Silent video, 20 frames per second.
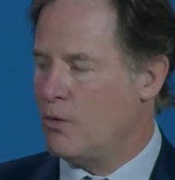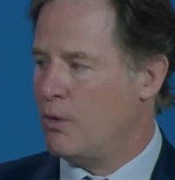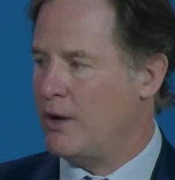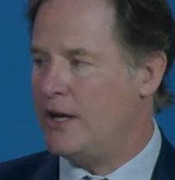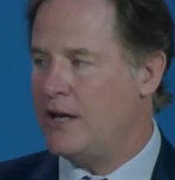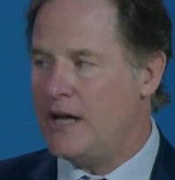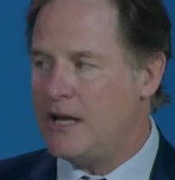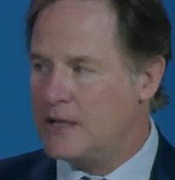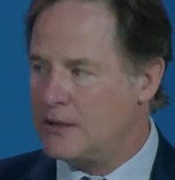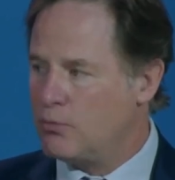
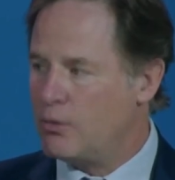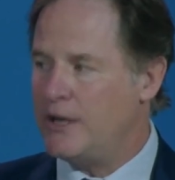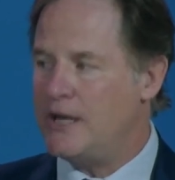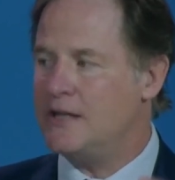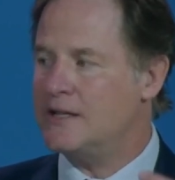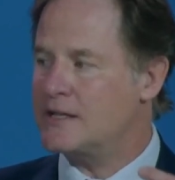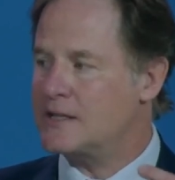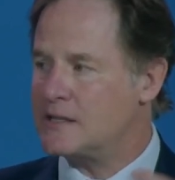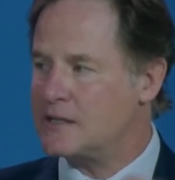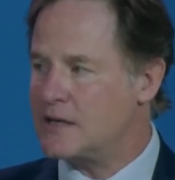We need, we
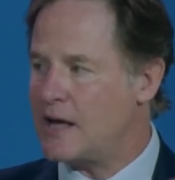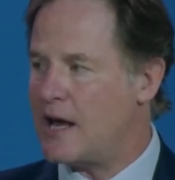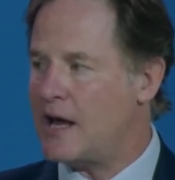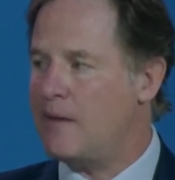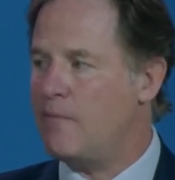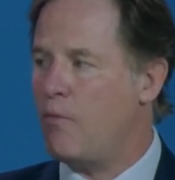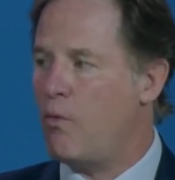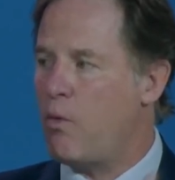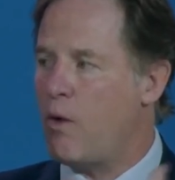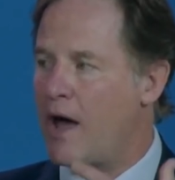need the
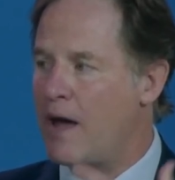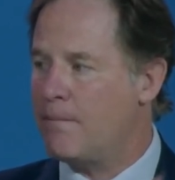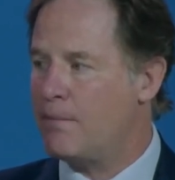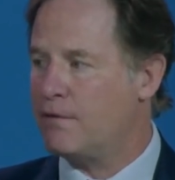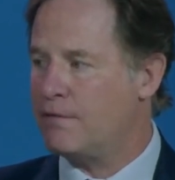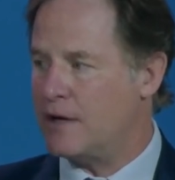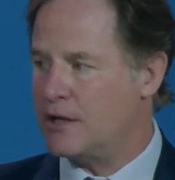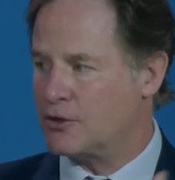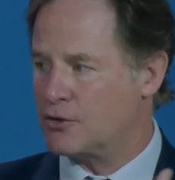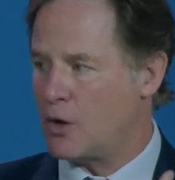same
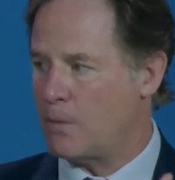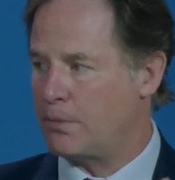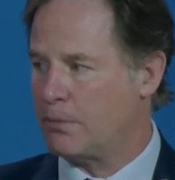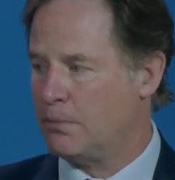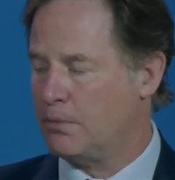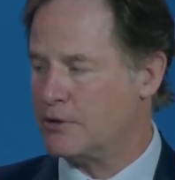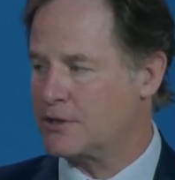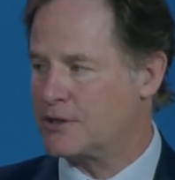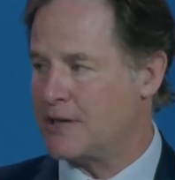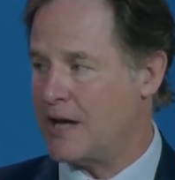web of
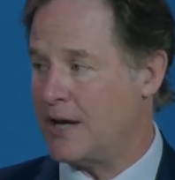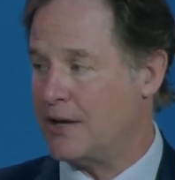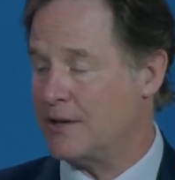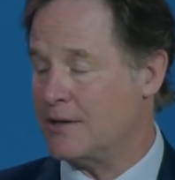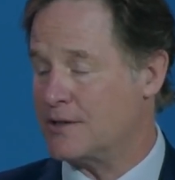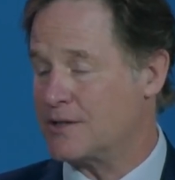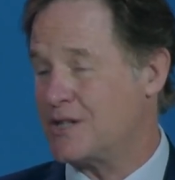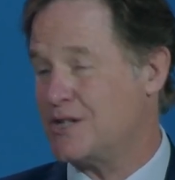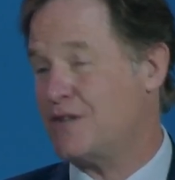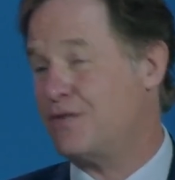interoperable
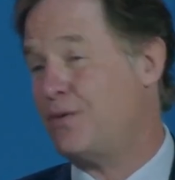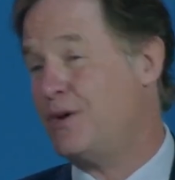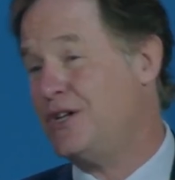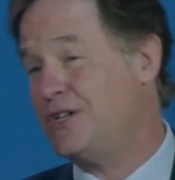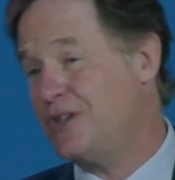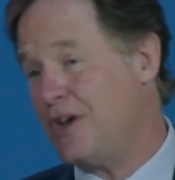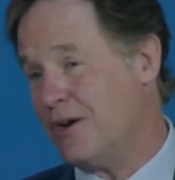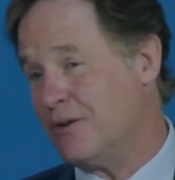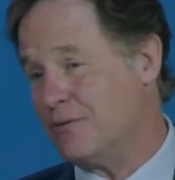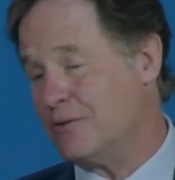standards, because if we
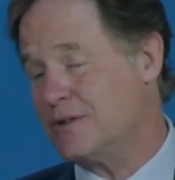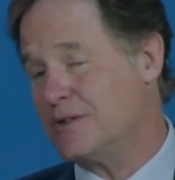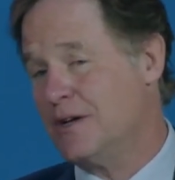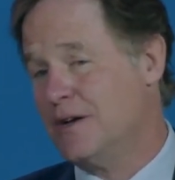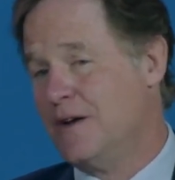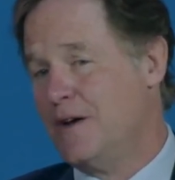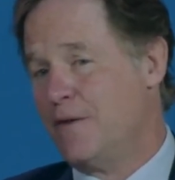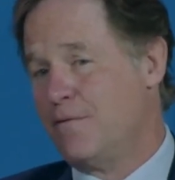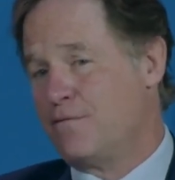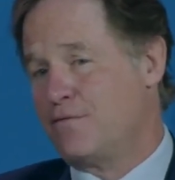don't,
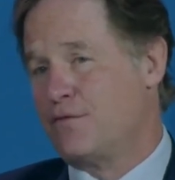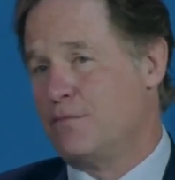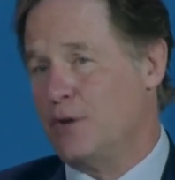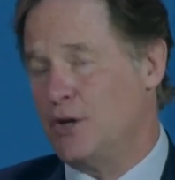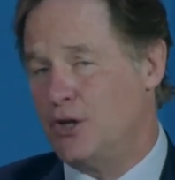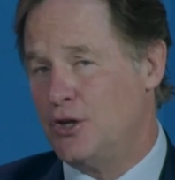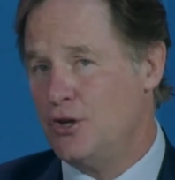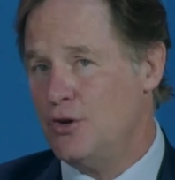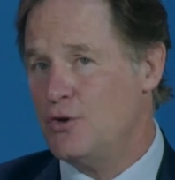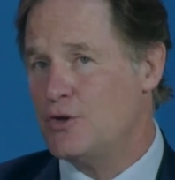from
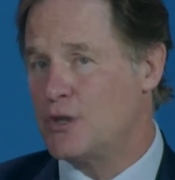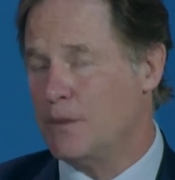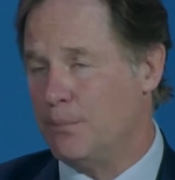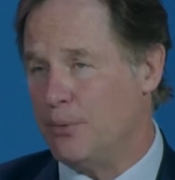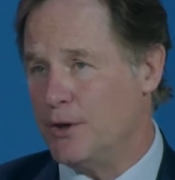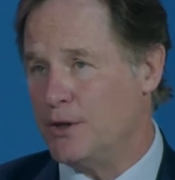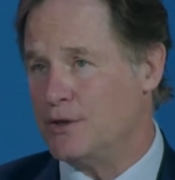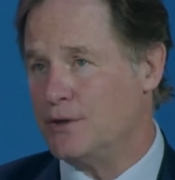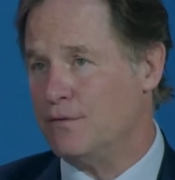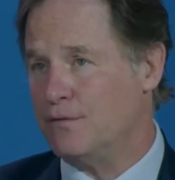a user
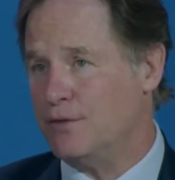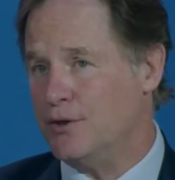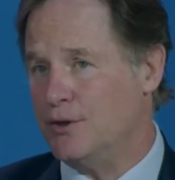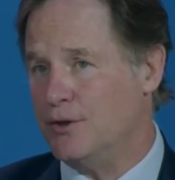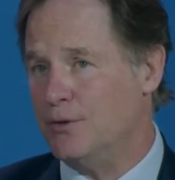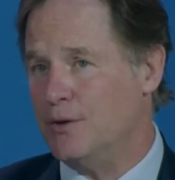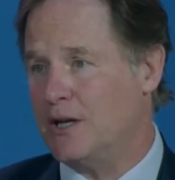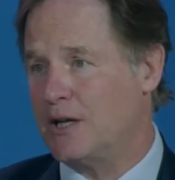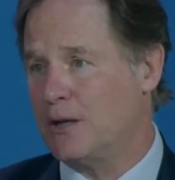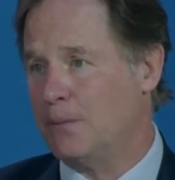point of
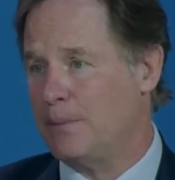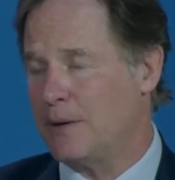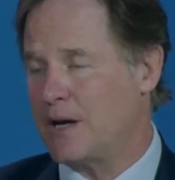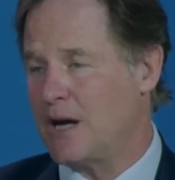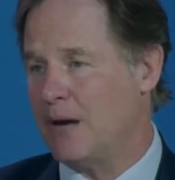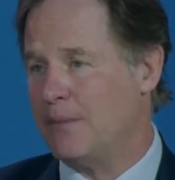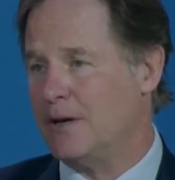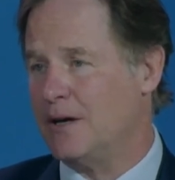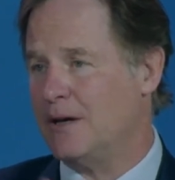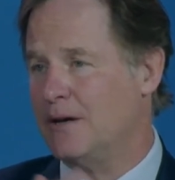view, it'll
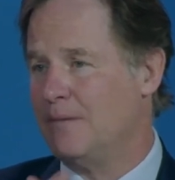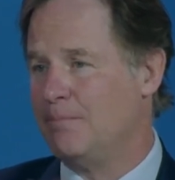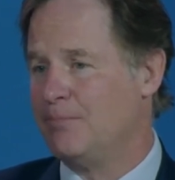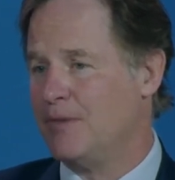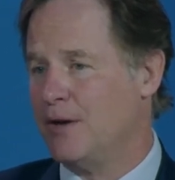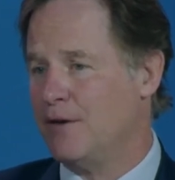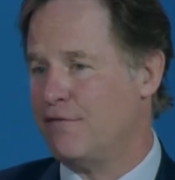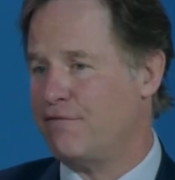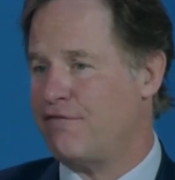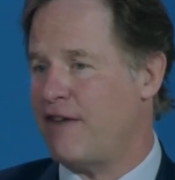become a
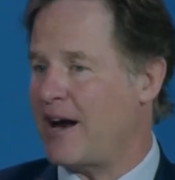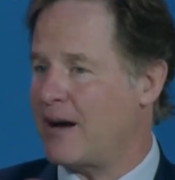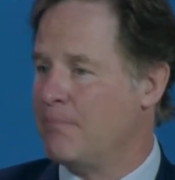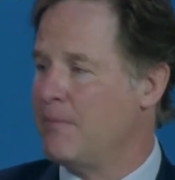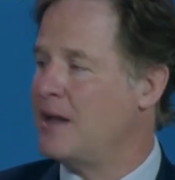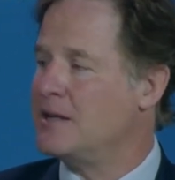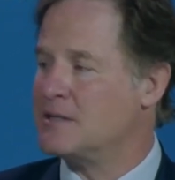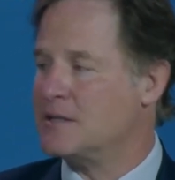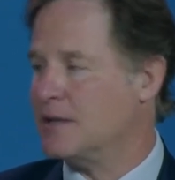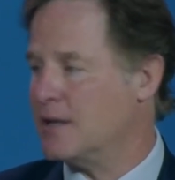
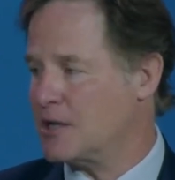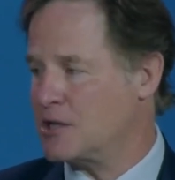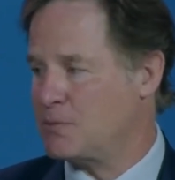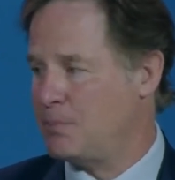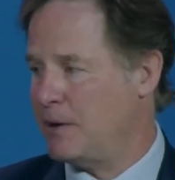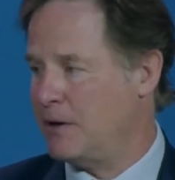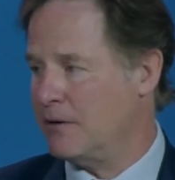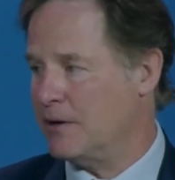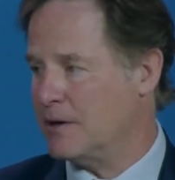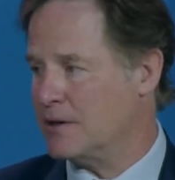fragmented
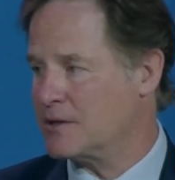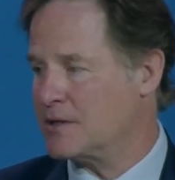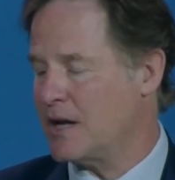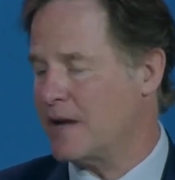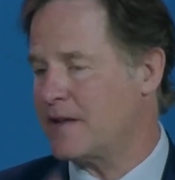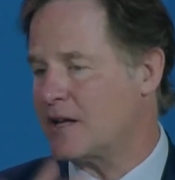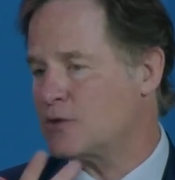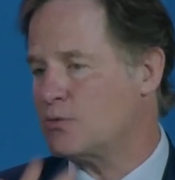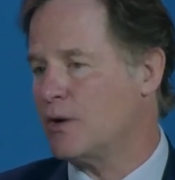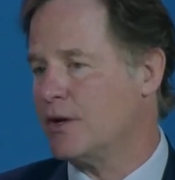experience.
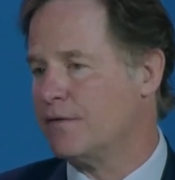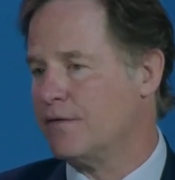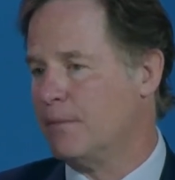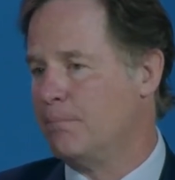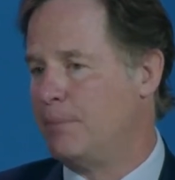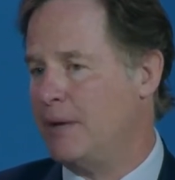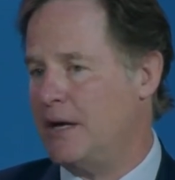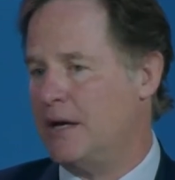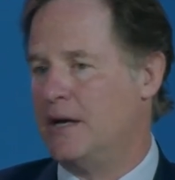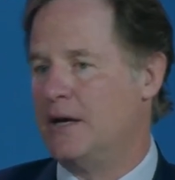And I think that's one of
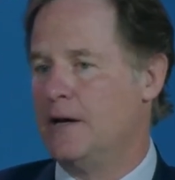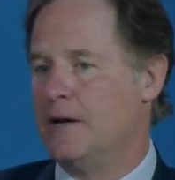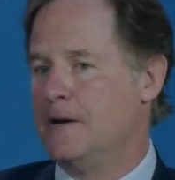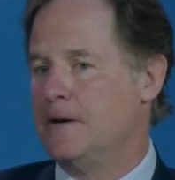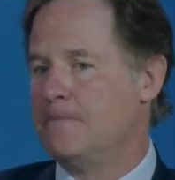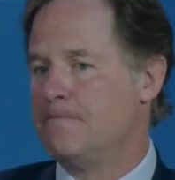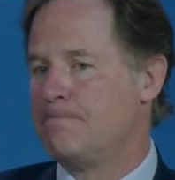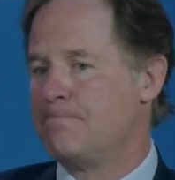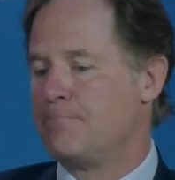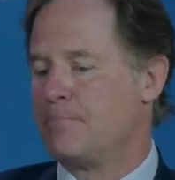the big
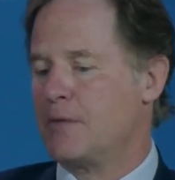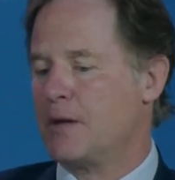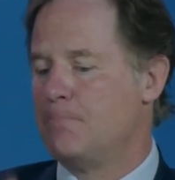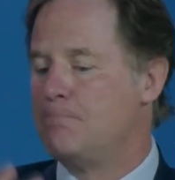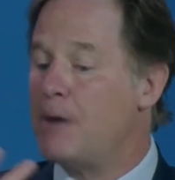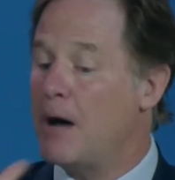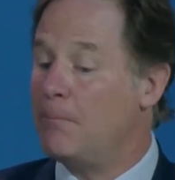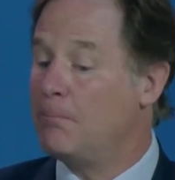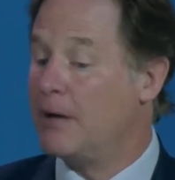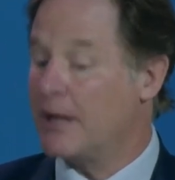
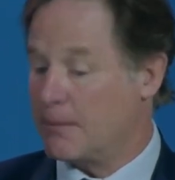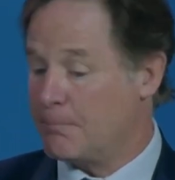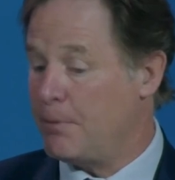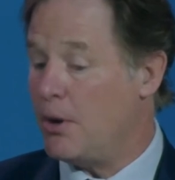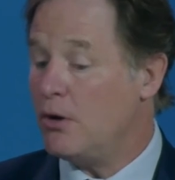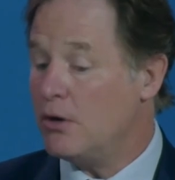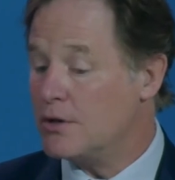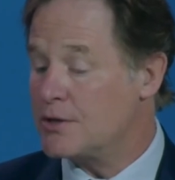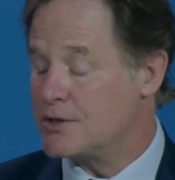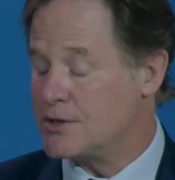public
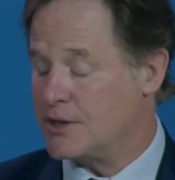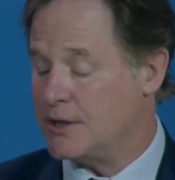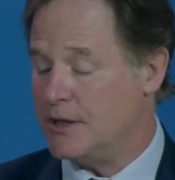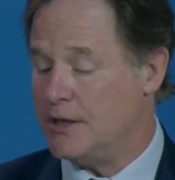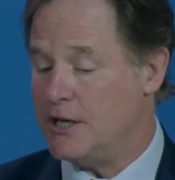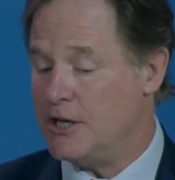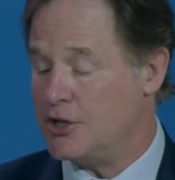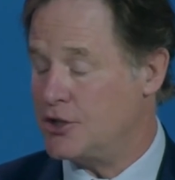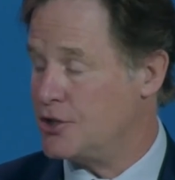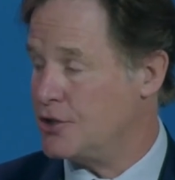
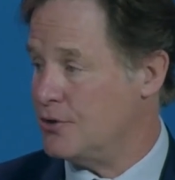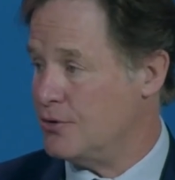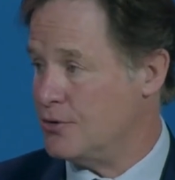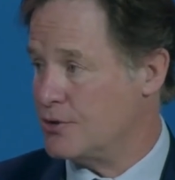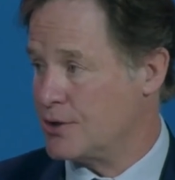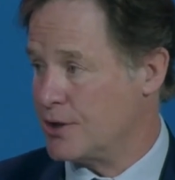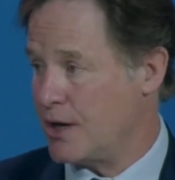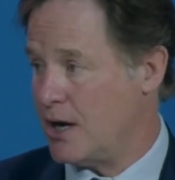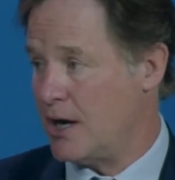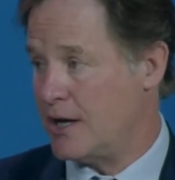policy
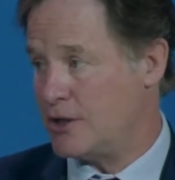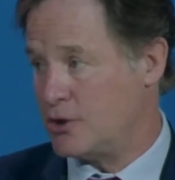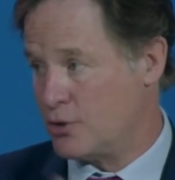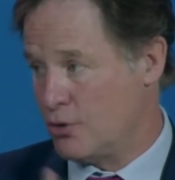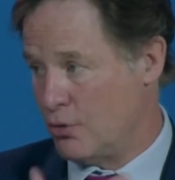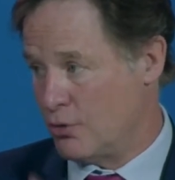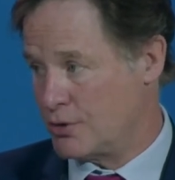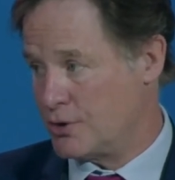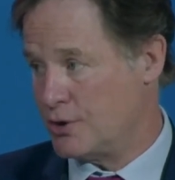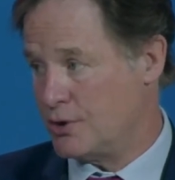issues that I
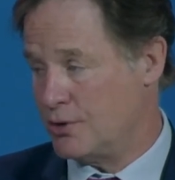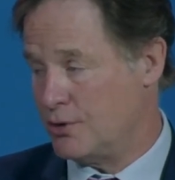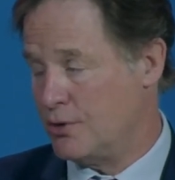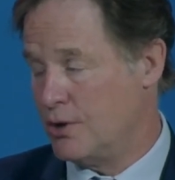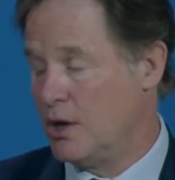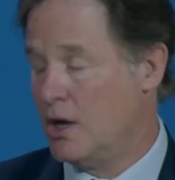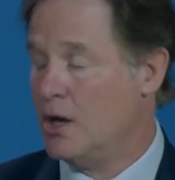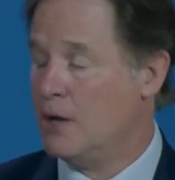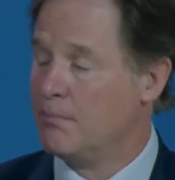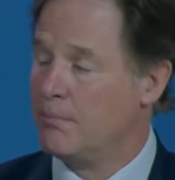talk
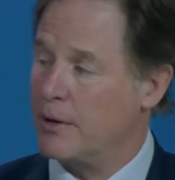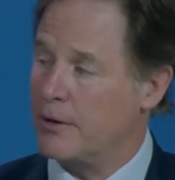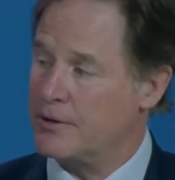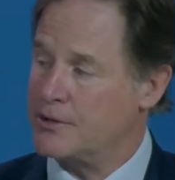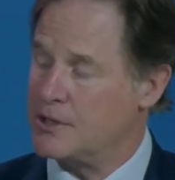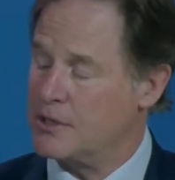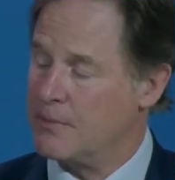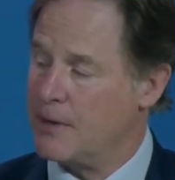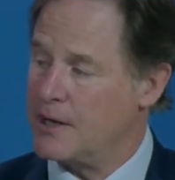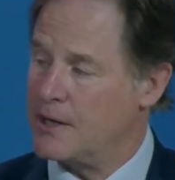to
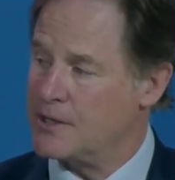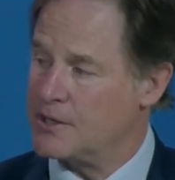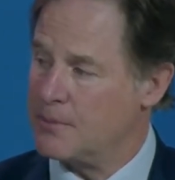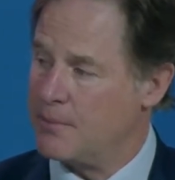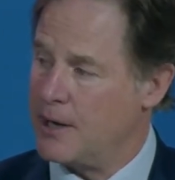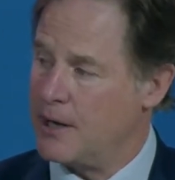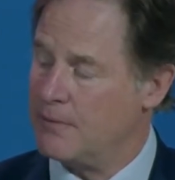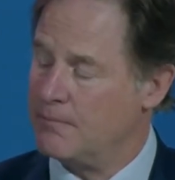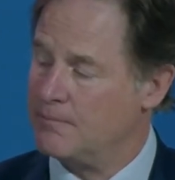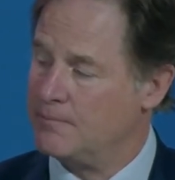policymakers
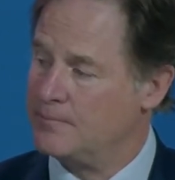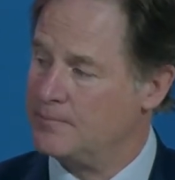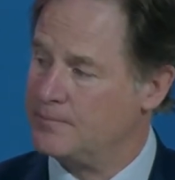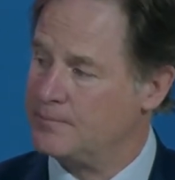about?